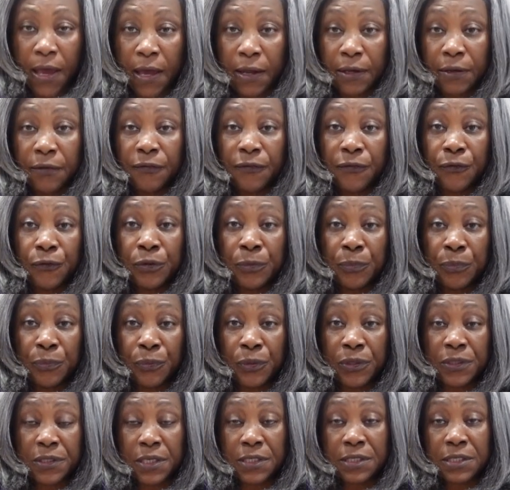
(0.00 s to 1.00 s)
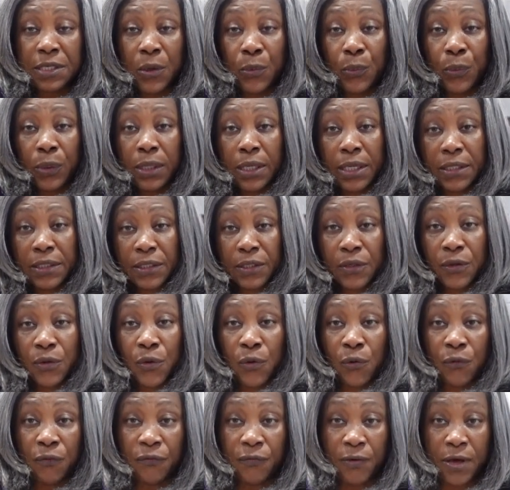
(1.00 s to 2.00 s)
and the food processor will let it
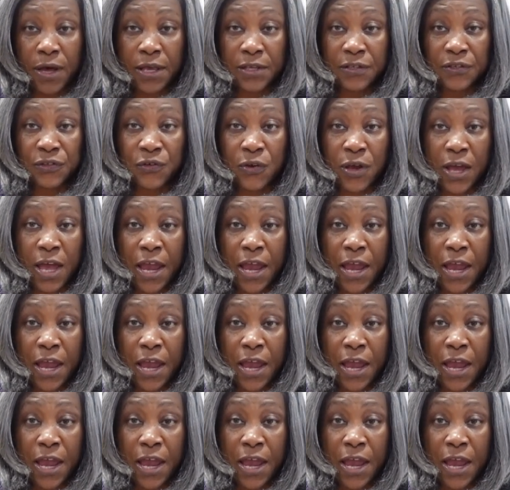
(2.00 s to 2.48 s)
go faster.